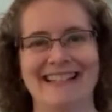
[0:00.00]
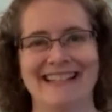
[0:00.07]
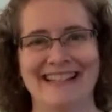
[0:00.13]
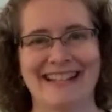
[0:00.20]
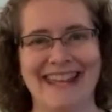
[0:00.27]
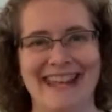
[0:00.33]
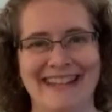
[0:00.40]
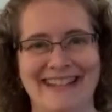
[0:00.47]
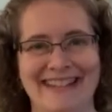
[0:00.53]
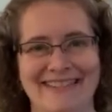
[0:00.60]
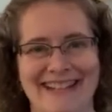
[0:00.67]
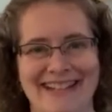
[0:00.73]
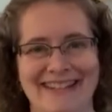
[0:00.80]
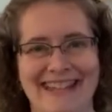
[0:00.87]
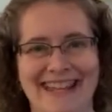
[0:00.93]
Okay, here
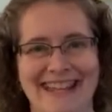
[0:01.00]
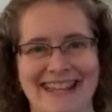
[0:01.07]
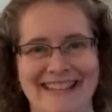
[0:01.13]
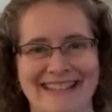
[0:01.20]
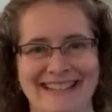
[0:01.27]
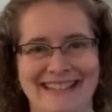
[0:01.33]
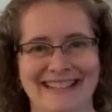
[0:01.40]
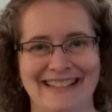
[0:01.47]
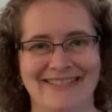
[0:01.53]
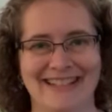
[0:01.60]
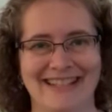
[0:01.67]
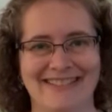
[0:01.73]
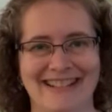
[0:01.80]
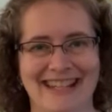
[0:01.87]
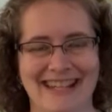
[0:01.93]
we go again, here we
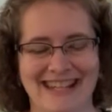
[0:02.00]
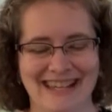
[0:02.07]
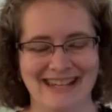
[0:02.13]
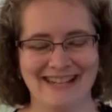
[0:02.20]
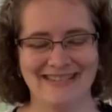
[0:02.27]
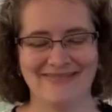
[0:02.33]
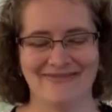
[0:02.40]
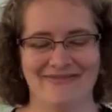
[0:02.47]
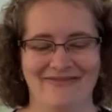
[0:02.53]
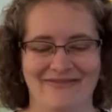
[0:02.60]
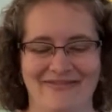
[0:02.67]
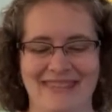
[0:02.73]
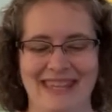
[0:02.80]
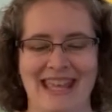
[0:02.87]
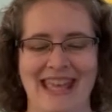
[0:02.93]
go again.
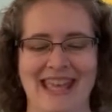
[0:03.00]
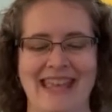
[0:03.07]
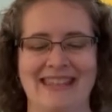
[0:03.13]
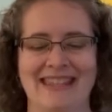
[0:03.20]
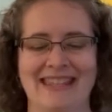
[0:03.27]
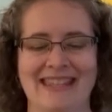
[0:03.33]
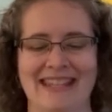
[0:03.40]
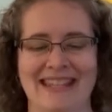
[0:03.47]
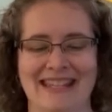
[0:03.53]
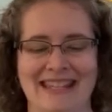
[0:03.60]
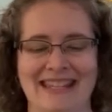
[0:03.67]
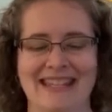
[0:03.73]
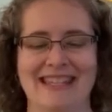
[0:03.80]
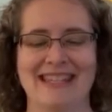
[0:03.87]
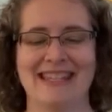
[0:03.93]
The
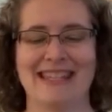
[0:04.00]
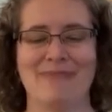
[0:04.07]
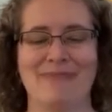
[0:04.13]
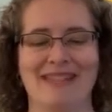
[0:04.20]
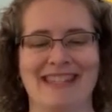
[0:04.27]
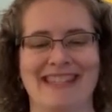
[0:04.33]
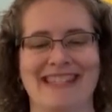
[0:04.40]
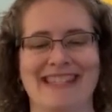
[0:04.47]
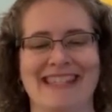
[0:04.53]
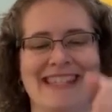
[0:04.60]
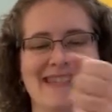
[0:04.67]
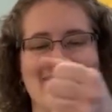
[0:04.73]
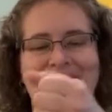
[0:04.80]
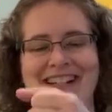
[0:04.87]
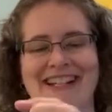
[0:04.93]
Itsy
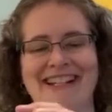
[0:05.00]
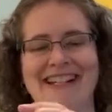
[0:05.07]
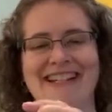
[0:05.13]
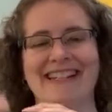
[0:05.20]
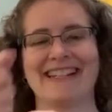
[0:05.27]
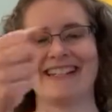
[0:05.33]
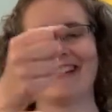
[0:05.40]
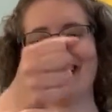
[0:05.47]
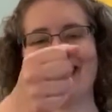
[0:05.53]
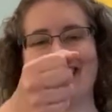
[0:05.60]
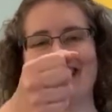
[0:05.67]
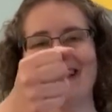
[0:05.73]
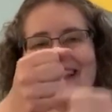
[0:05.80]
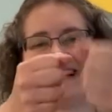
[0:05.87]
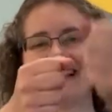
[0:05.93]
Bitsy Monkey